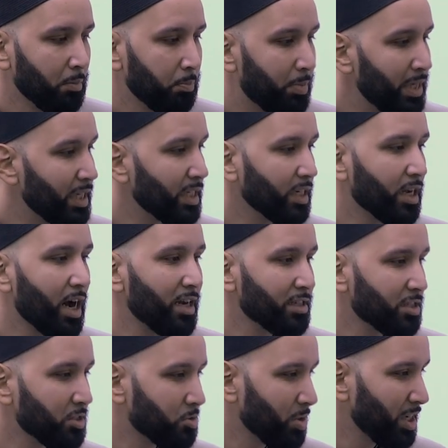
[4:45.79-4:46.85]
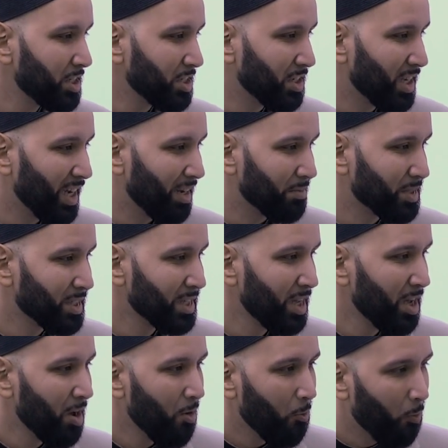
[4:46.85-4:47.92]
being in concentration camps.
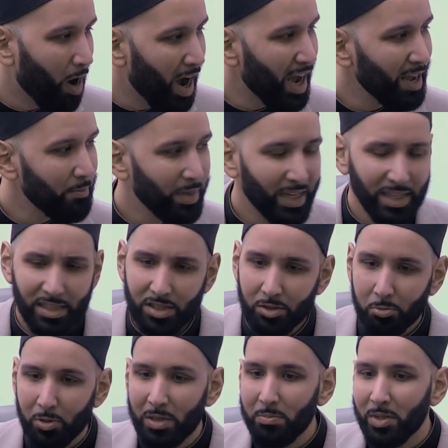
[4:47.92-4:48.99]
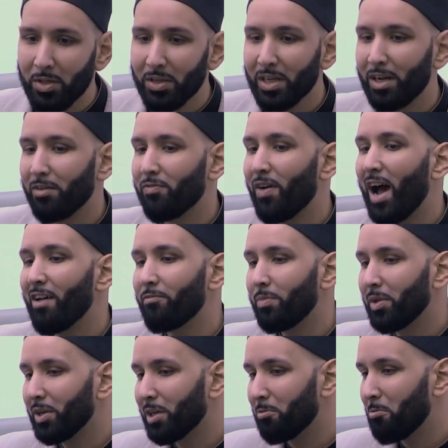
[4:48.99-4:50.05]
Why? Because 3 million and 5
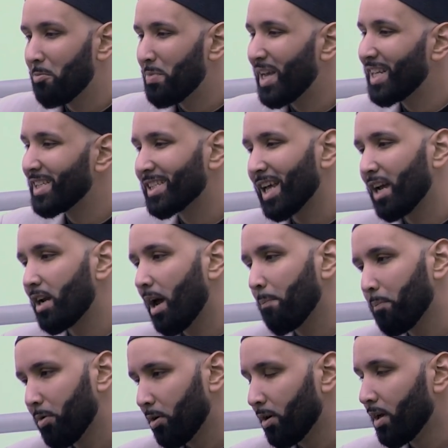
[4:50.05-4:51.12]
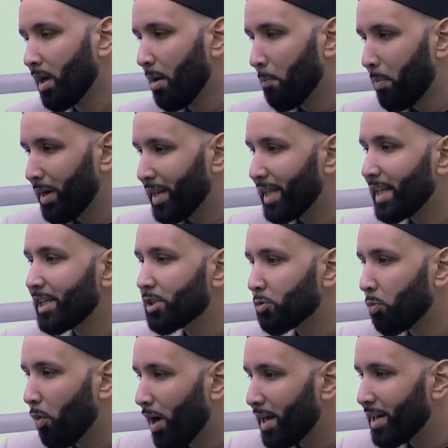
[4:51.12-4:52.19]
million remains a number. But each
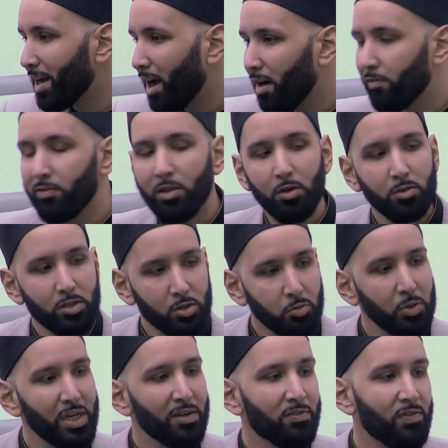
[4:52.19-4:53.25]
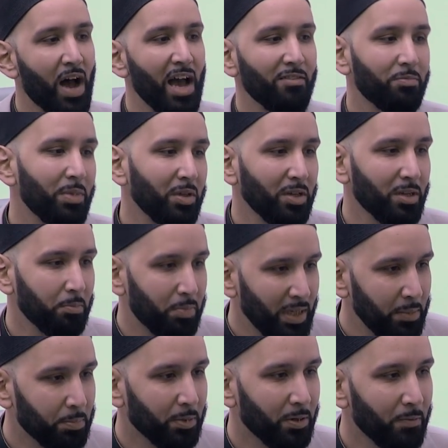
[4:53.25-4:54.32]
one of those 3 to 5 million
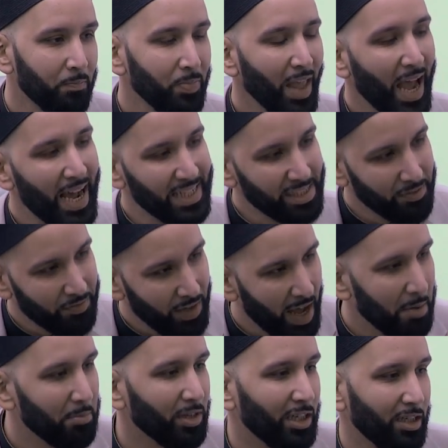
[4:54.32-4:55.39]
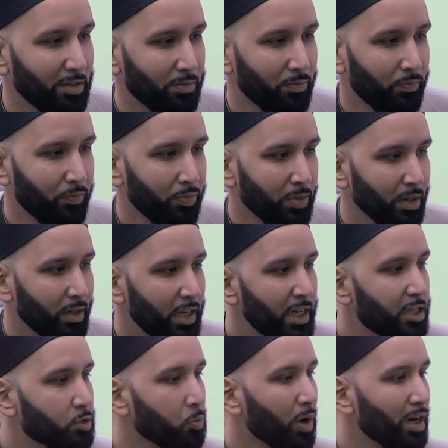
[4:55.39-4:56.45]
people has a family.
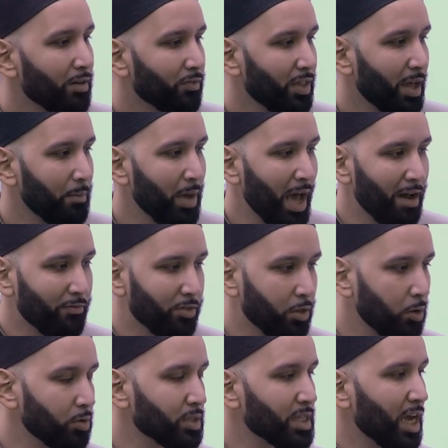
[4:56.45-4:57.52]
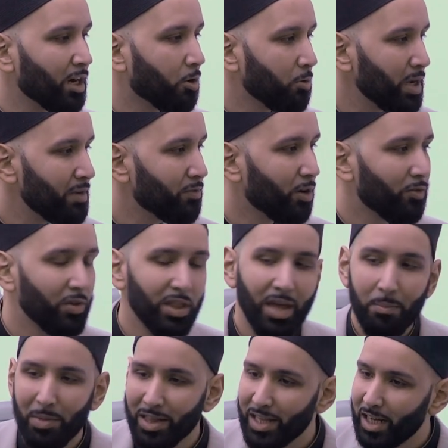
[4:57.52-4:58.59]
Each one of them have those that grieve over
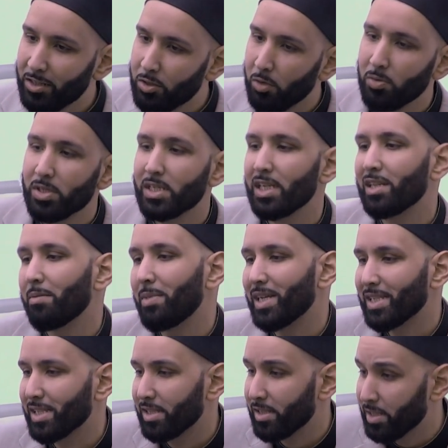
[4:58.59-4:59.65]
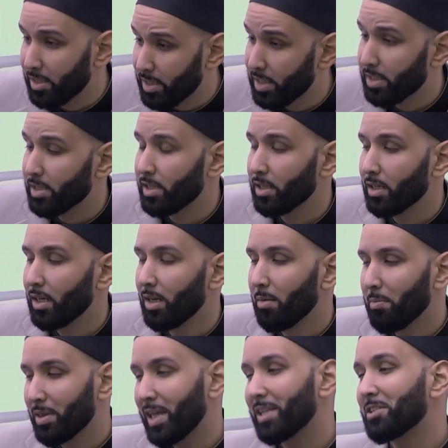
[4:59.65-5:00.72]
them and that don't see them as a statistic.
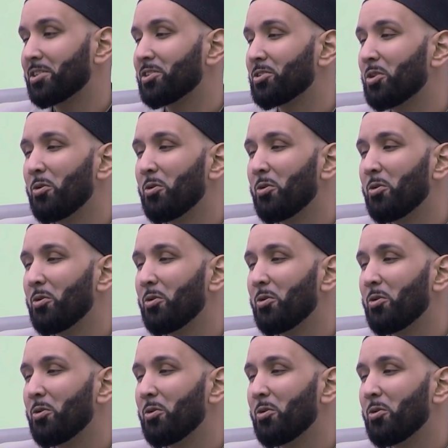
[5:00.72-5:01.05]
But that's just who